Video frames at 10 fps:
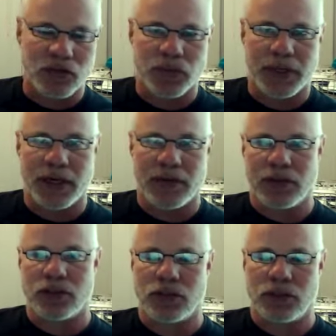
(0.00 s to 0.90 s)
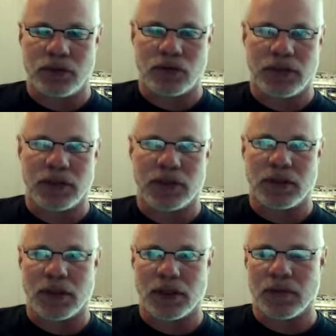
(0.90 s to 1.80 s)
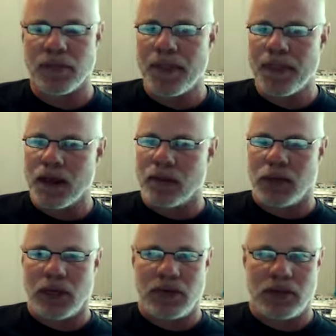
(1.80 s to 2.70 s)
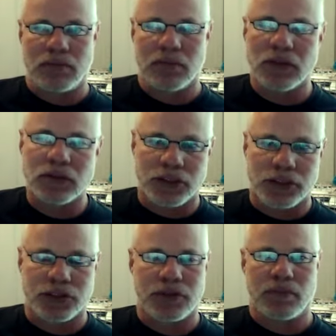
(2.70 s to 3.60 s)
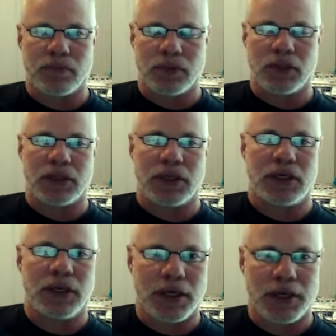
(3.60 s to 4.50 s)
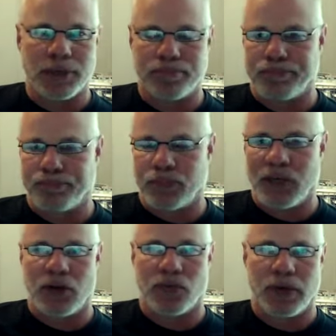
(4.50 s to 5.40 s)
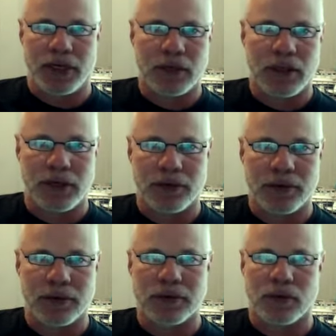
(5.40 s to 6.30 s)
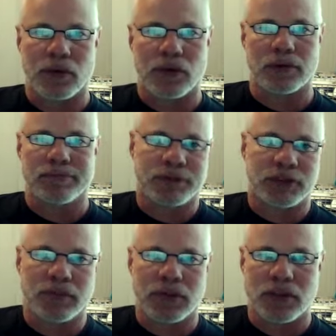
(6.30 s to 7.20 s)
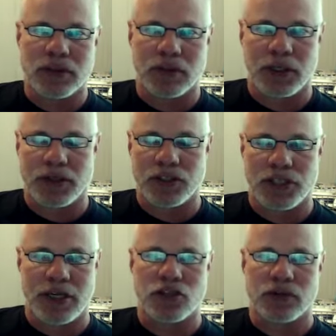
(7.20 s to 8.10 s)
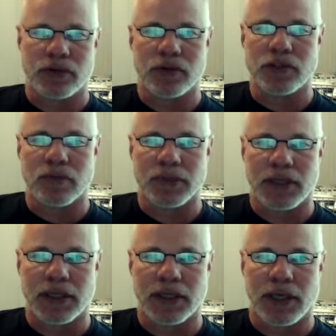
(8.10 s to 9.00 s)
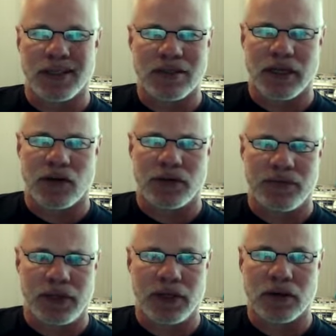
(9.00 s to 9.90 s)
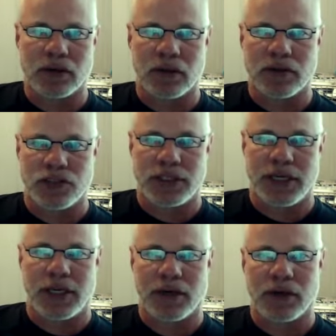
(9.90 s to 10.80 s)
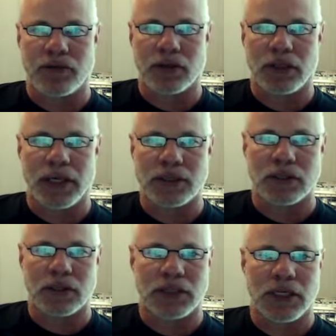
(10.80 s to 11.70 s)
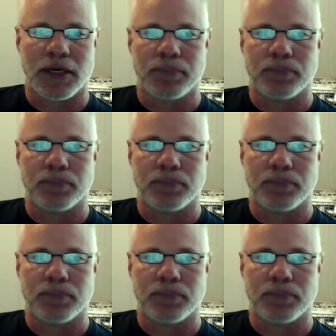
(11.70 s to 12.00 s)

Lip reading: We have issues with maybe just the maybe a regulator or something, sensor or something like that. Just like on a vehicle, as long as you take care of it, it'll last a long time.